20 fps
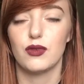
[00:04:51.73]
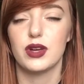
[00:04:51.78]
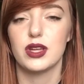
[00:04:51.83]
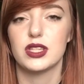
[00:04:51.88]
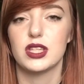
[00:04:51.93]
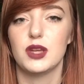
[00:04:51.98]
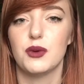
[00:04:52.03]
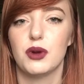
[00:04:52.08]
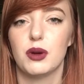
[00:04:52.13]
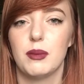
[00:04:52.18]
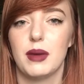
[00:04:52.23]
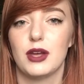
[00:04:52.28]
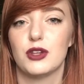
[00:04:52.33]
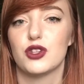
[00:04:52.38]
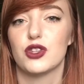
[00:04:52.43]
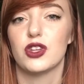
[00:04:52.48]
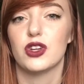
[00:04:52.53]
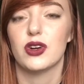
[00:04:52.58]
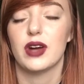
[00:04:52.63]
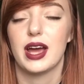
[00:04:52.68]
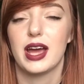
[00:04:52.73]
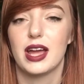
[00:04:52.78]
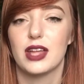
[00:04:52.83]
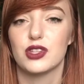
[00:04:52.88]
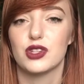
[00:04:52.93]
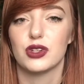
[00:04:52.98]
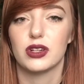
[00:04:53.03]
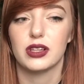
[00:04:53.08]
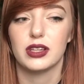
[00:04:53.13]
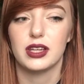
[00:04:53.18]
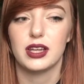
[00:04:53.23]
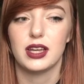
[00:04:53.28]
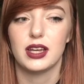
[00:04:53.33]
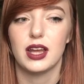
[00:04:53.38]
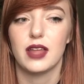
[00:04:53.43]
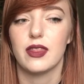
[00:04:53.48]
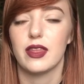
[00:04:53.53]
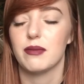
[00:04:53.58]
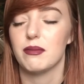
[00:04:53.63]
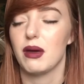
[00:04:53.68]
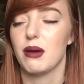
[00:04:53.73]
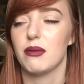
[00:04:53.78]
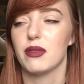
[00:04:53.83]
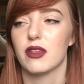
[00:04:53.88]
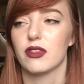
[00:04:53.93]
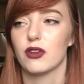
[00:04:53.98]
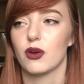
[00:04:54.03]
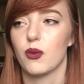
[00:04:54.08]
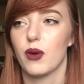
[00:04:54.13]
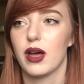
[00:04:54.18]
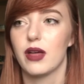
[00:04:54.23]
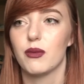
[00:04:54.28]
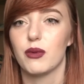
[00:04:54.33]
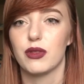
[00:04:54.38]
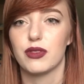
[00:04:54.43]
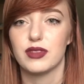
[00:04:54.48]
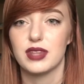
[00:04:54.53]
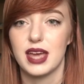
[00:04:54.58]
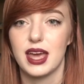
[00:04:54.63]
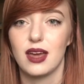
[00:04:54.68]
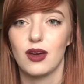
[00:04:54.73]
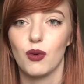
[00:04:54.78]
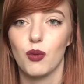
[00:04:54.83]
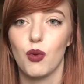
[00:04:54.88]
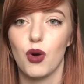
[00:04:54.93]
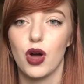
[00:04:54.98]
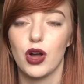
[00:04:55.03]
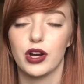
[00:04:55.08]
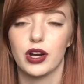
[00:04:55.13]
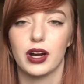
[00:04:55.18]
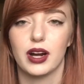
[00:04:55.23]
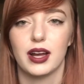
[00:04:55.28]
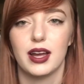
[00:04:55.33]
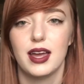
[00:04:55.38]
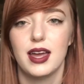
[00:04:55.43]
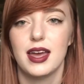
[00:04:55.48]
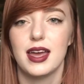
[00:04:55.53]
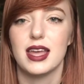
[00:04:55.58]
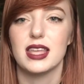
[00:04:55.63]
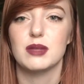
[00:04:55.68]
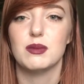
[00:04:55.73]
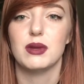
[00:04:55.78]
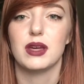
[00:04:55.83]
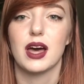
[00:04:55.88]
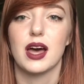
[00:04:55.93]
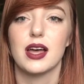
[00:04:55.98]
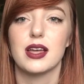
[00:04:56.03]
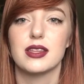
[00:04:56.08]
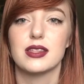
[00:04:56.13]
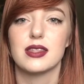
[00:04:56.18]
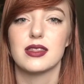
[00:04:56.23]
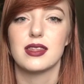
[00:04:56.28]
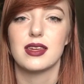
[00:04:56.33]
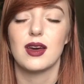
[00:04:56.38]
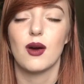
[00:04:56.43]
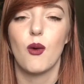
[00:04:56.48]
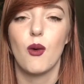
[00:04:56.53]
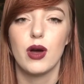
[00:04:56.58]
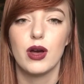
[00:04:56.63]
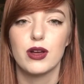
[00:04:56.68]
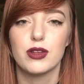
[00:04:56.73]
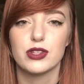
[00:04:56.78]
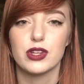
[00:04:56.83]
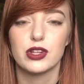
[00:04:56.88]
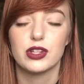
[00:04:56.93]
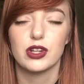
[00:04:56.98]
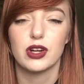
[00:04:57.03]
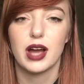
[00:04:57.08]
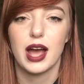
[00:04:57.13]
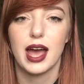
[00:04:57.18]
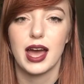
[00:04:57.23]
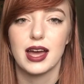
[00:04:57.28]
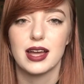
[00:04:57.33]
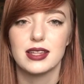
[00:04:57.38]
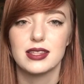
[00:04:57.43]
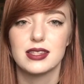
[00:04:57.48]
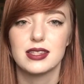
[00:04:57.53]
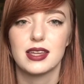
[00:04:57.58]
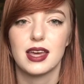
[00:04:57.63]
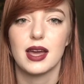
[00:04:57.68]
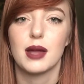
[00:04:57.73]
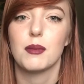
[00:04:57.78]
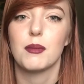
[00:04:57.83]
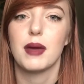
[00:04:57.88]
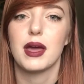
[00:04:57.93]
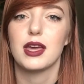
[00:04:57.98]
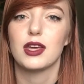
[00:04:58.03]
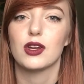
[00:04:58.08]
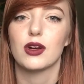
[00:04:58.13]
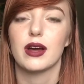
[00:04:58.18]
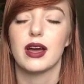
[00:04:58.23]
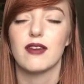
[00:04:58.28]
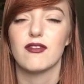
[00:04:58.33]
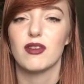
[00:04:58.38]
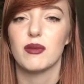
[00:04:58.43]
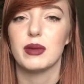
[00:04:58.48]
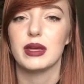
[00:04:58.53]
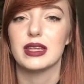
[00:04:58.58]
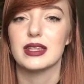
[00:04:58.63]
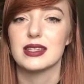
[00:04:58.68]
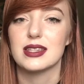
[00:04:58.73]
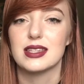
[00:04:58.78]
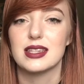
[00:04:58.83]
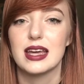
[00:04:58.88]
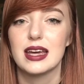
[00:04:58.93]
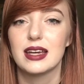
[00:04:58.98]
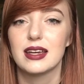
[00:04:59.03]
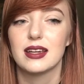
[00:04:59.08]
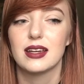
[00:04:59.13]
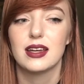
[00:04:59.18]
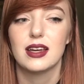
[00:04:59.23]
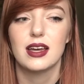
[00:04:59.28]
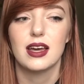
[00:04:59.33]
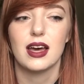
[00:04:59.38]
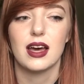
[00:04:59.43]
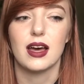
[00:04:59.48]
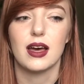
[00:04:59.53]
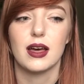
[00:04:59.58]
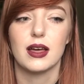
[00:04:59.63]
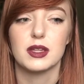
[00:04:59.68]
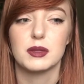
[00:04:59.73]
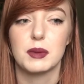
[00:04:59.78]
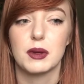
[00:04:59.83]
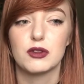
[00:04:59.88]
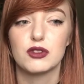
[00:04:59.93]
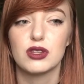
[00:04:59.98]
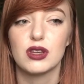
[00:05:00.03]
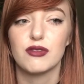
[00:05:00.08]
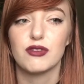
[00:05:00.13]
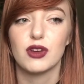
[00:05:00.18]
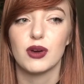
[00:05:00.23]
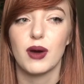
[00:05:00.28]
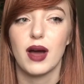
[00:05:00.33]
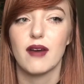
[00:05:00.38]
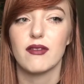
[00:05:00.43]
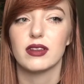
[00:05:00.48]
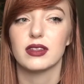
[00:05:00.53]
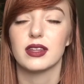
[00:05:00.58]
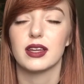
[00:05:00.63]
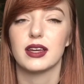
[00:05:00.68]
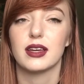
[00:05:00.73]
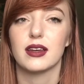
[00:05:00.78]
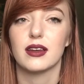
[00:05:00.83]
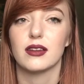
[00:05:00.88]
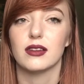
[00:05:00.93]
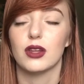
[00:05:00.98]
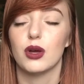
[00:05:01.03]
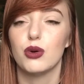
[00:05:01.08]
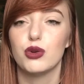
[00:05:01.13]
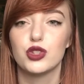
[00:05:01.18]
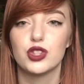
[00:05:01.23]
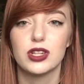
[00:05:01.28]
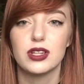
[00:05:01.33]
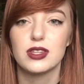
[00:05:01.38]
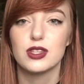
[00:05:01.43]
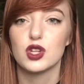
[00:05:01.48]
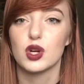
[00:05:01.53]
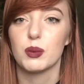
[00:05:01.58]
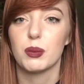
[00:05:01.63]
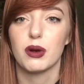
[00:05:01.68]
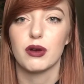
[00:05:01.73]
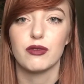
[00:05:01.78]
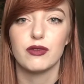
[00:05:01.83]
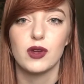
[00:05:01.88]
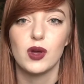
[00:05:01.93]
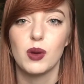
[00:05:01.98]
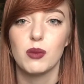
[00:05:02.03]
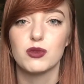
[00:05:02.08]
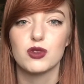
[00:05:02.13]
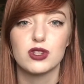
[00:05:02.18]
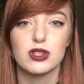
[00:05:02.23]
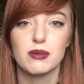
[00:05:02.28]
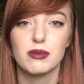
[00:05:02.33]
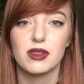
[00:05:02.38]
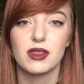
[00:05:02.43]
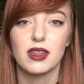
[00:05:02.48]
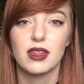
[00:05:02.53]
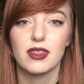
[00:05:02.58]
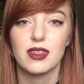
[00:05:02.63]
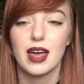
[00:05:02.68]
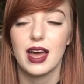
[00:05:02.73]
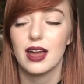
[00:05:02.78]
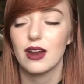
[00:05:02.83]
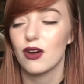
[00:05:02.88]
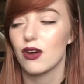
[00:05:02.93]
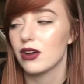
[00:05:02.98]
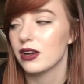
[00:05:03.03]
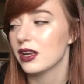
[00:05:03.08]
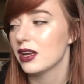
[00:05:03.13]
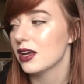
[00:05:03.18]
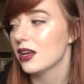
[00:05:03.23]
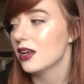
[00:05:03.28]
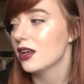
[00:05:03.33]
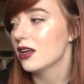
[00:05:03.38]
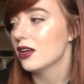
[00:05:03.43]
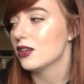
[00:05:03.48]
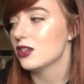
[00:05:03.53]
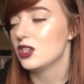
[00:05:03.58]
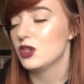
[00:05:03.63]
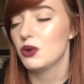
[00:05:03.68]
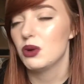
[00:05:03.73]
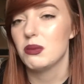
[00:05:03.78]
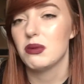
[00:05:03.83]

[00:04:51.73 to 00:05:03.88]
reason you want to make sure that your hands are clean and then maybe that they're wet with tank water is because the oils on your hands can make your amphibians sick, especially if you're having like lotions or perfumes or something like that on it. So you want